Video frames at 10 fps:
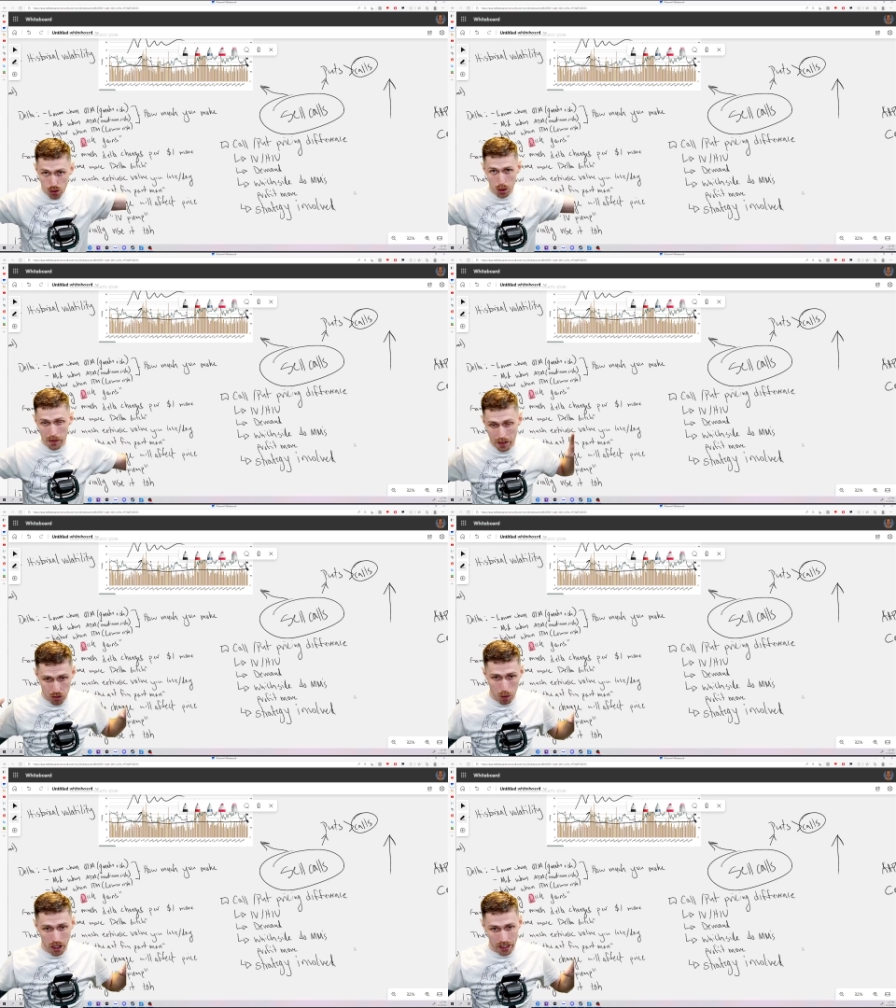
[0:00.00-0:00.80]

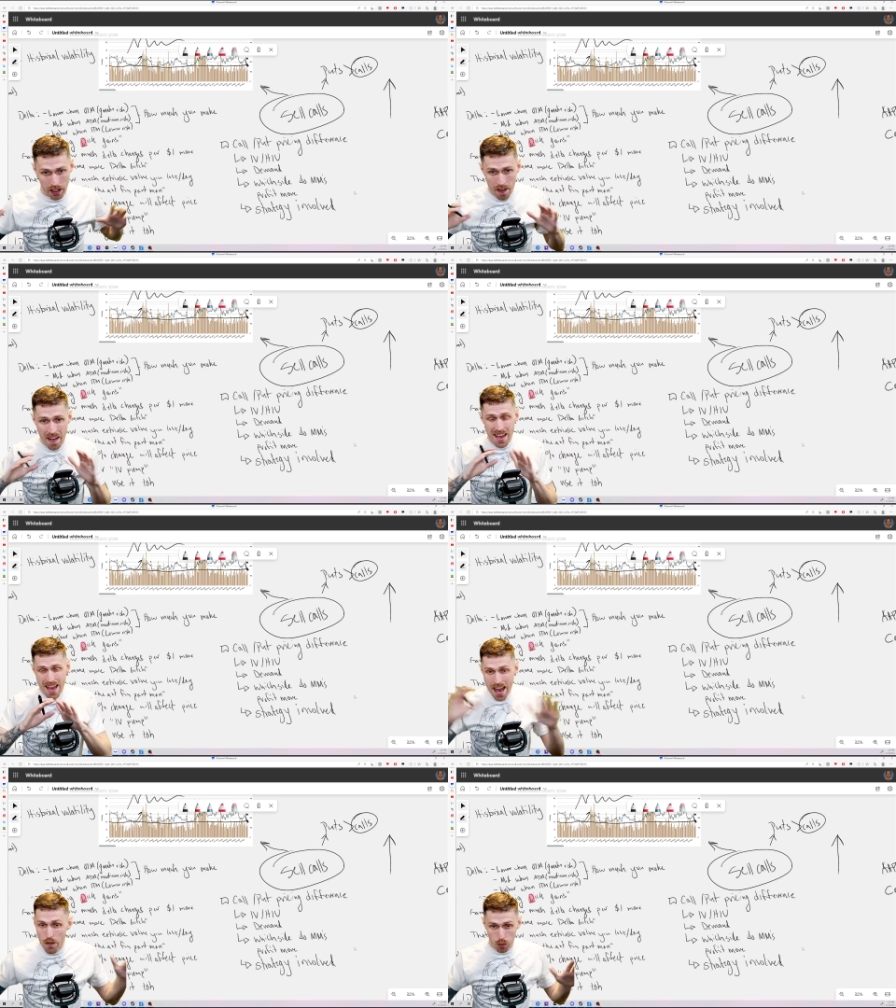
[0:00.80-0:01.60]
derivatives market.
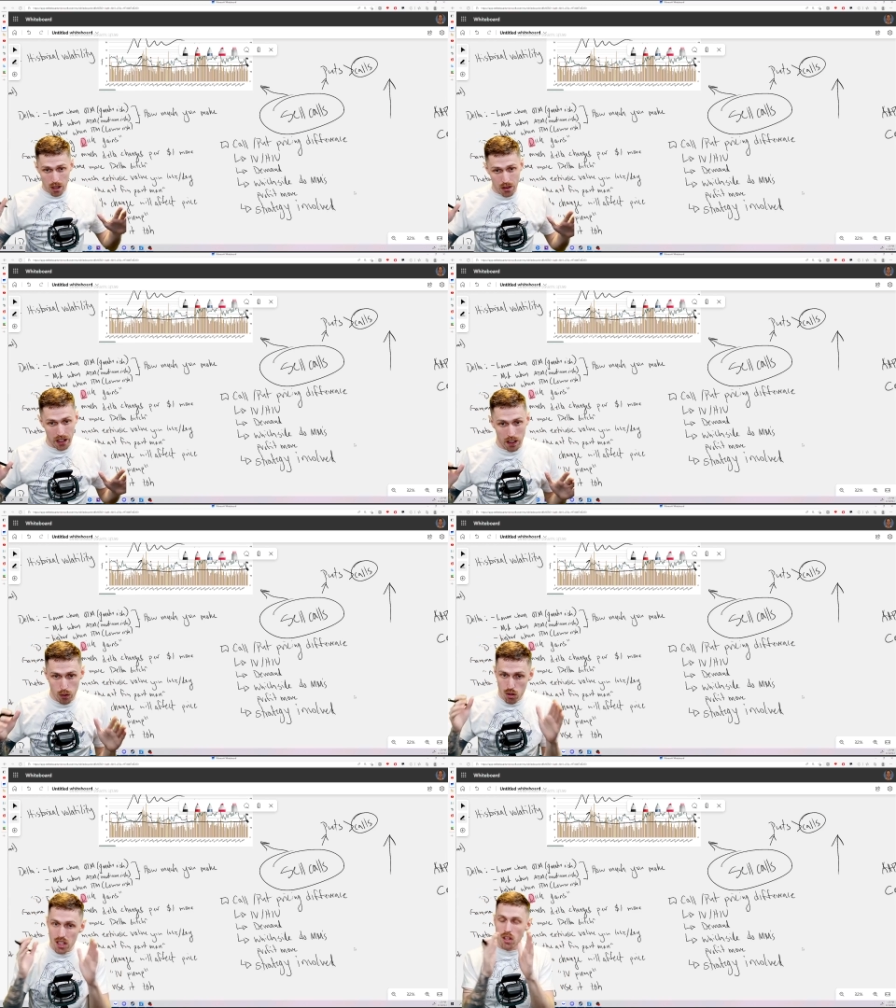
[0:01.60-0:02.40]
Everything. If
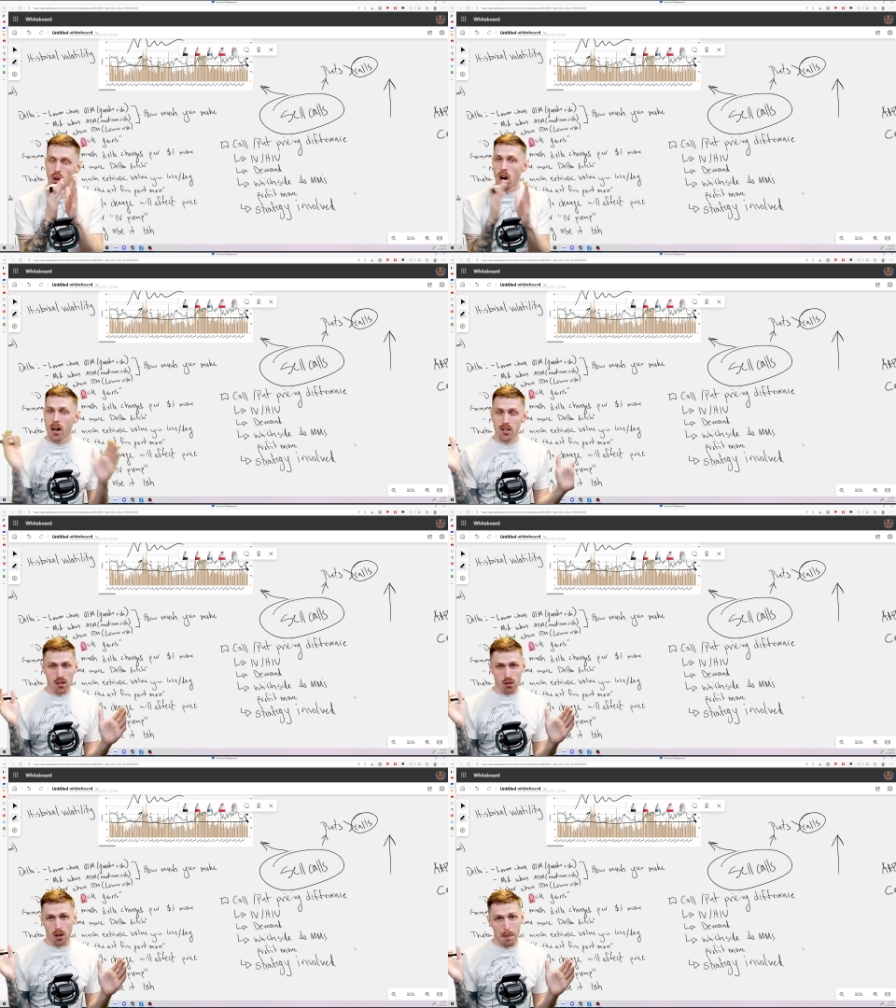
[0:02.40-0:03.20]
you see a large
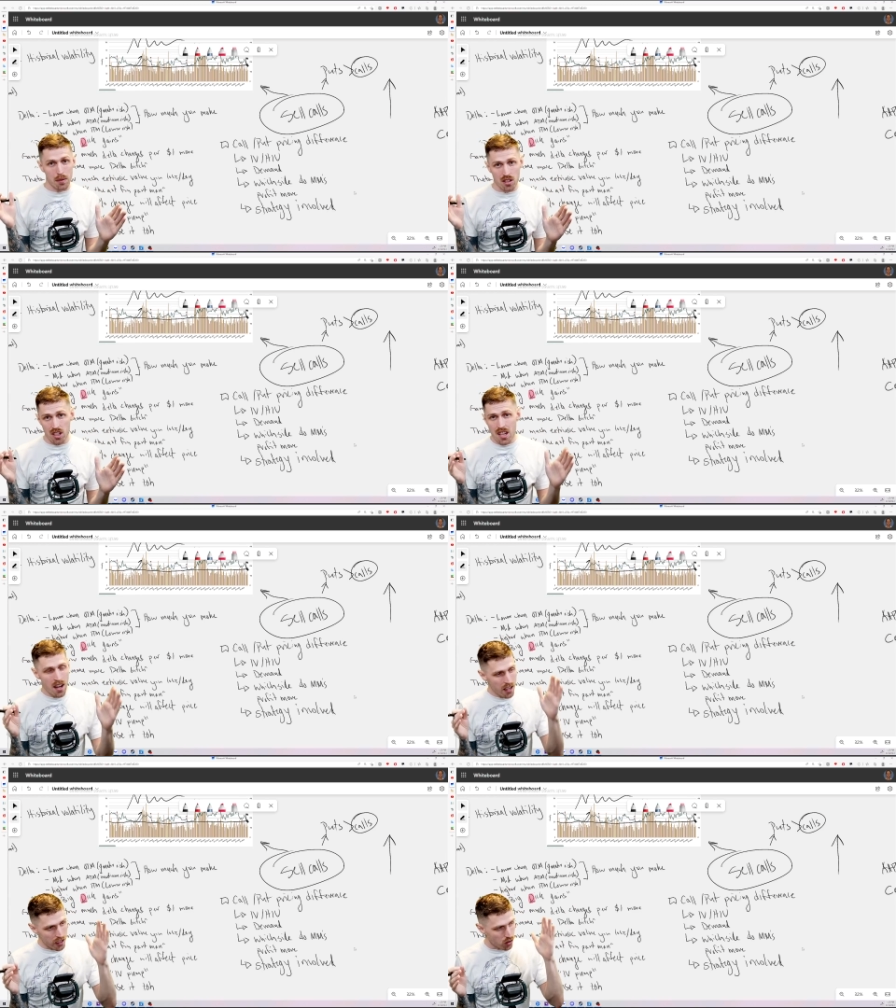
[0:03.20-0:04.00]
discrepancy
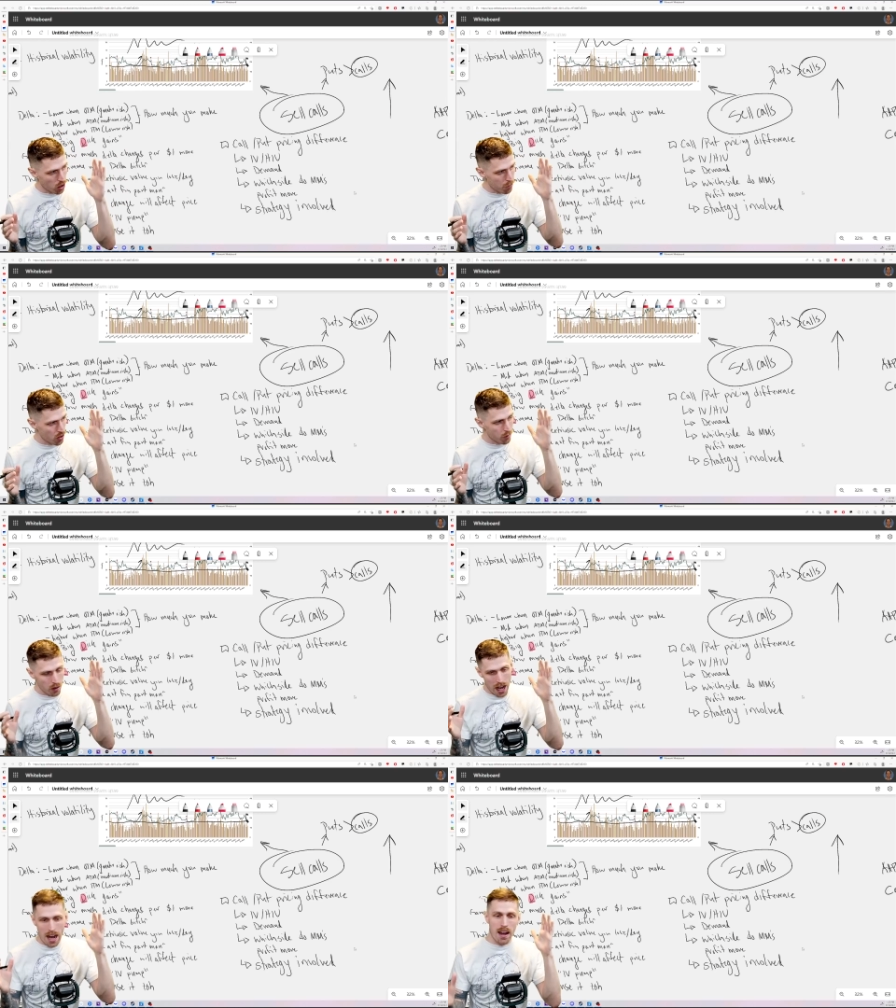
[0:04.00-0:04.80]
in terms of
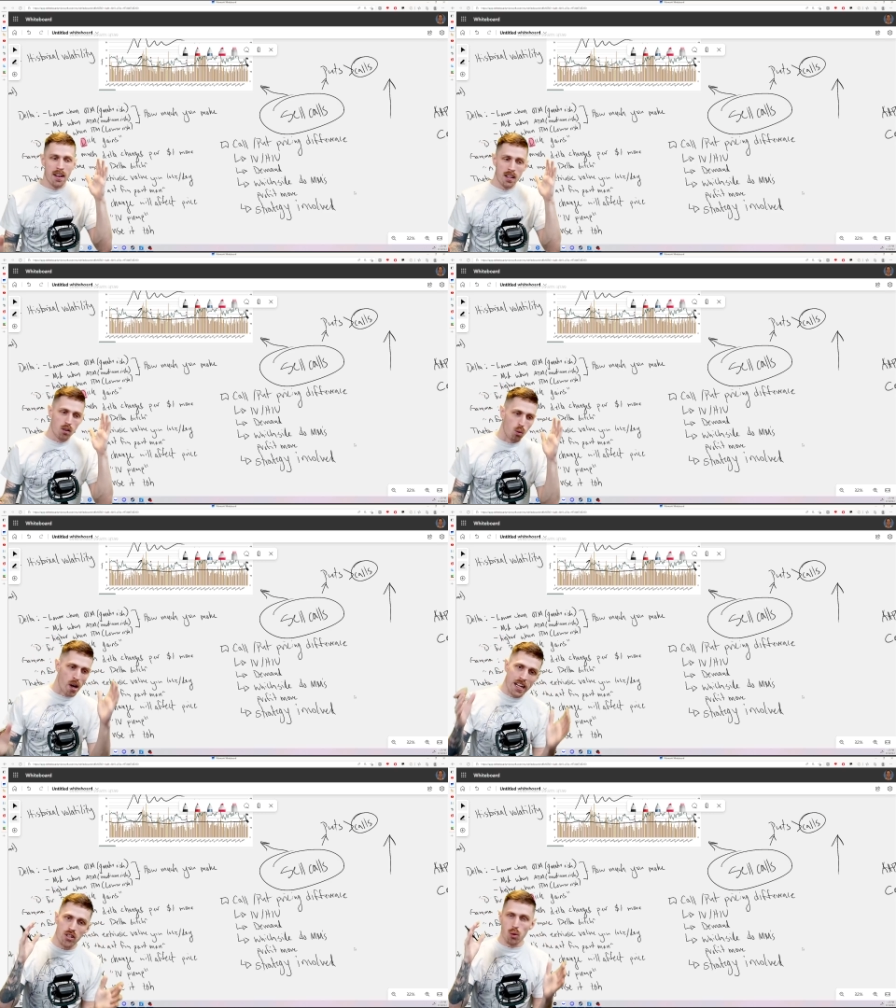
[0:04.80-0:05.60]

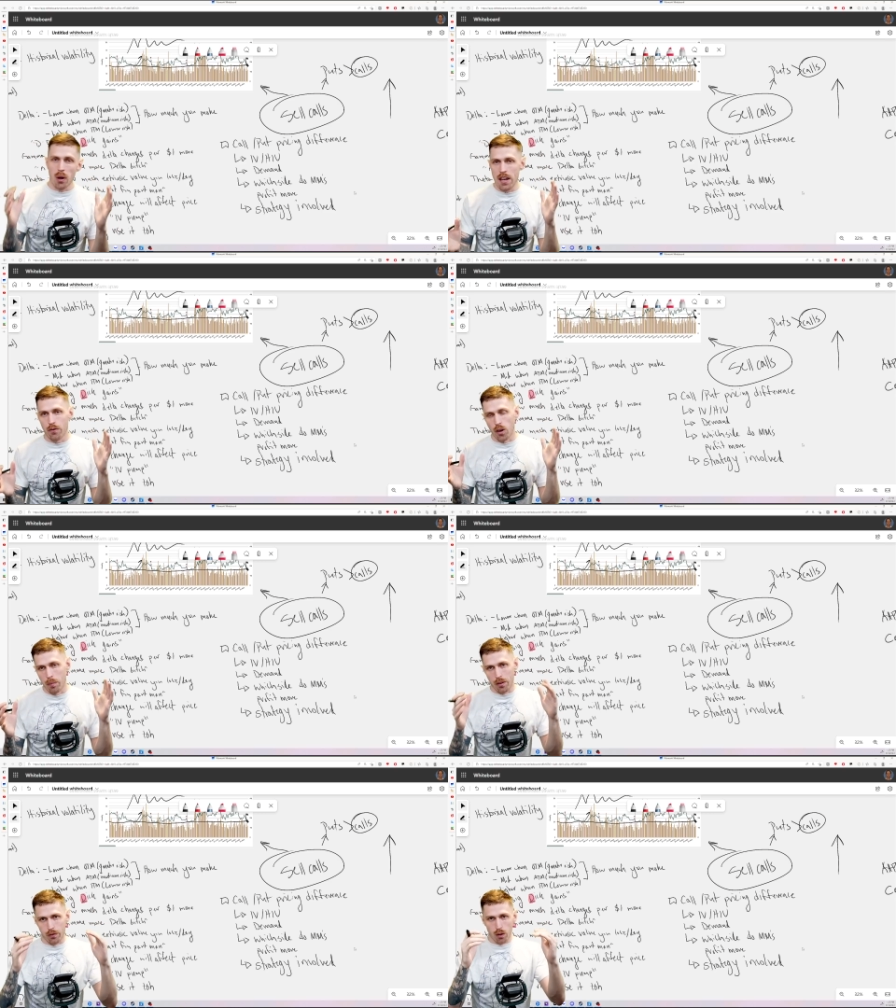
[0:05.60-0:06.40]
range away
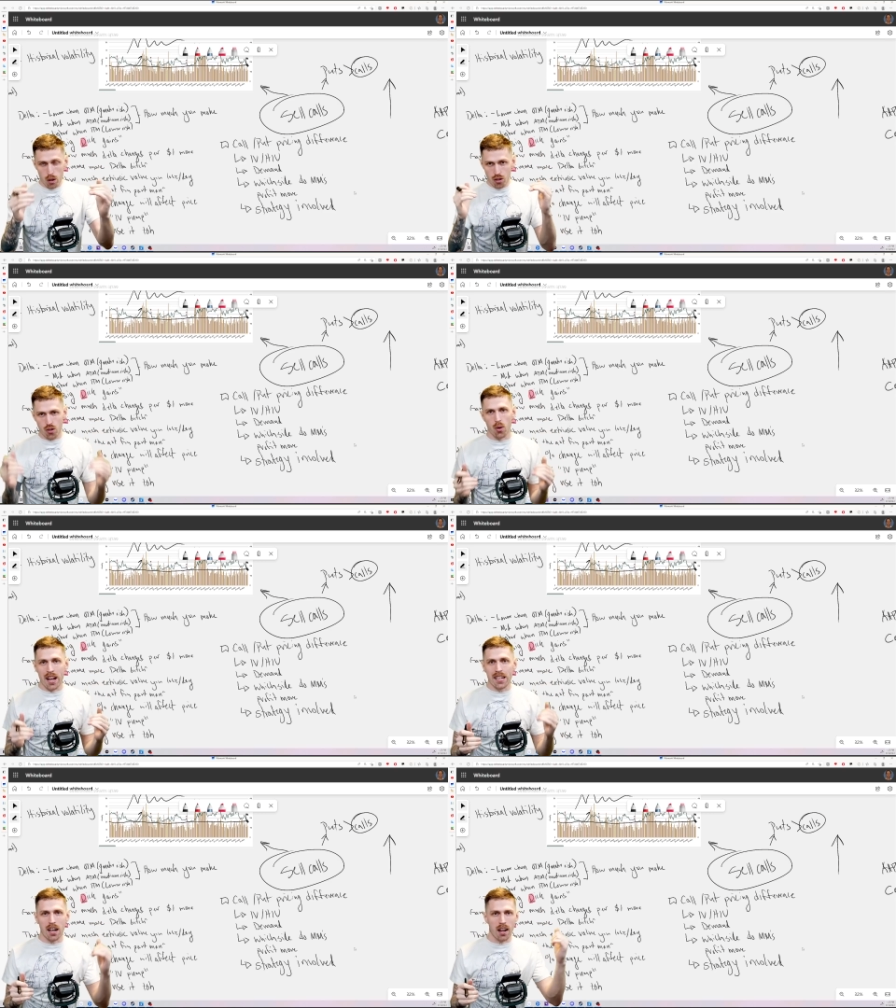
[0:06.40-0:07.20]
from the first
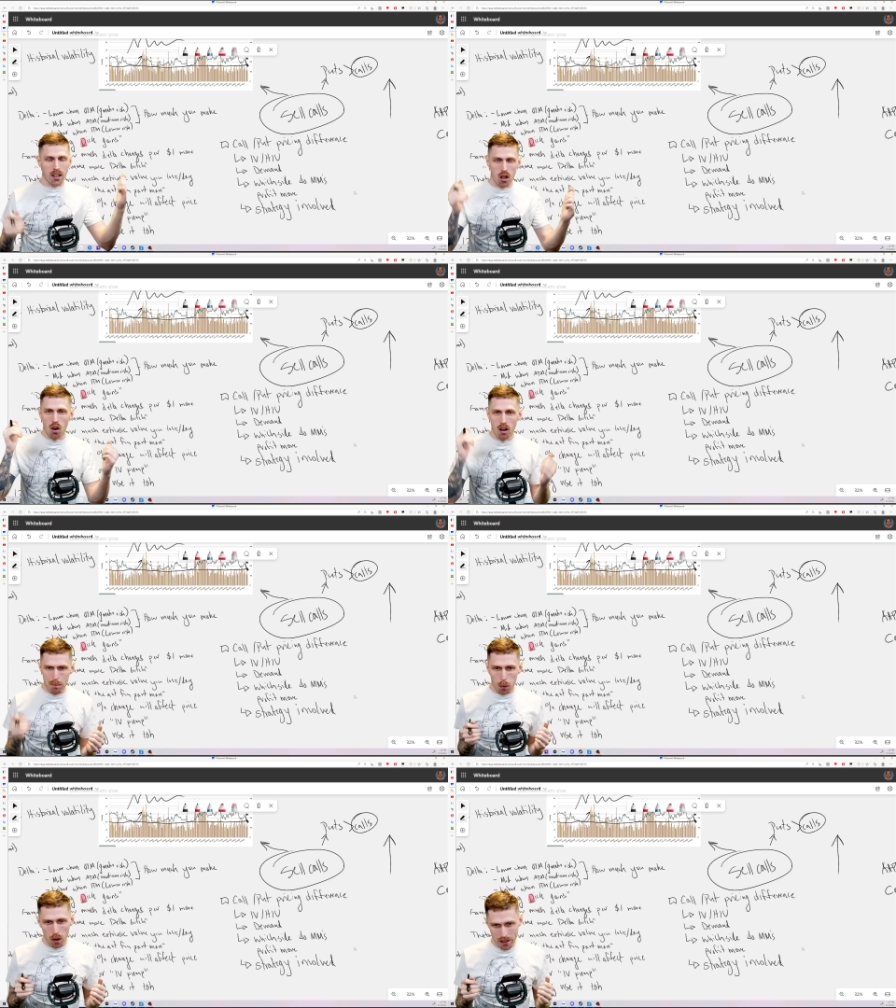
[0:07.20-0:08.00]
strike on a call and a
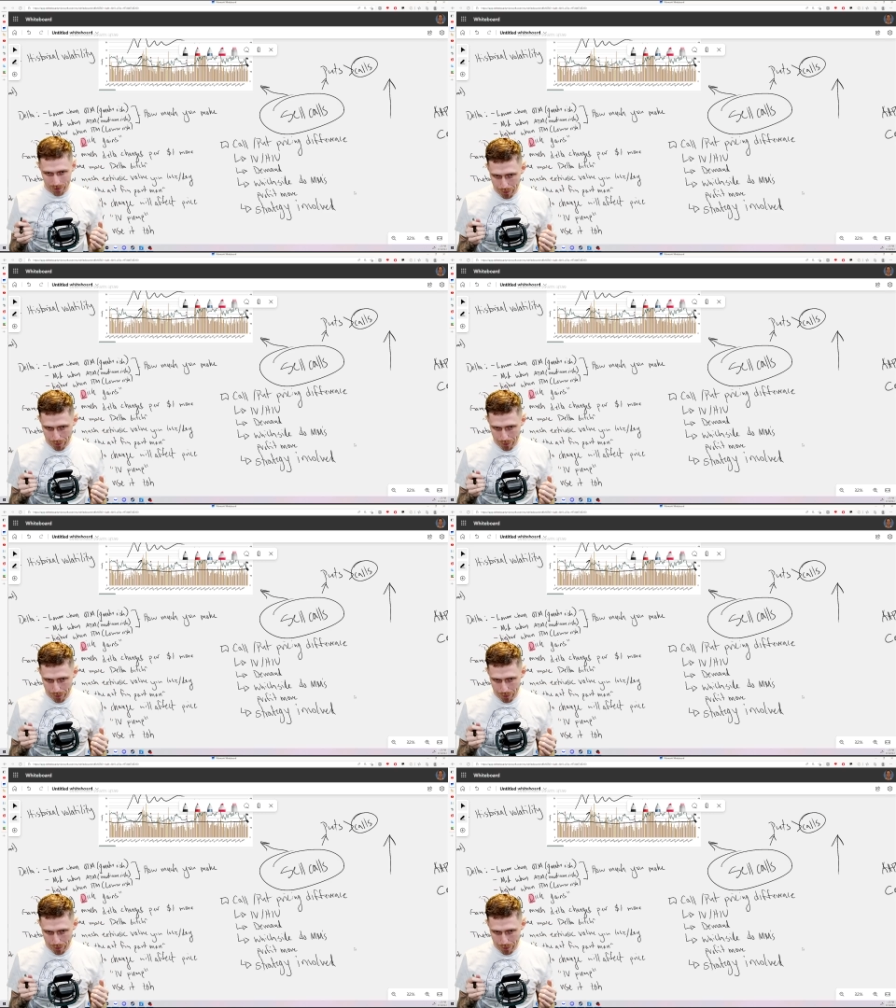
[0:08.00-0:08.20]
put,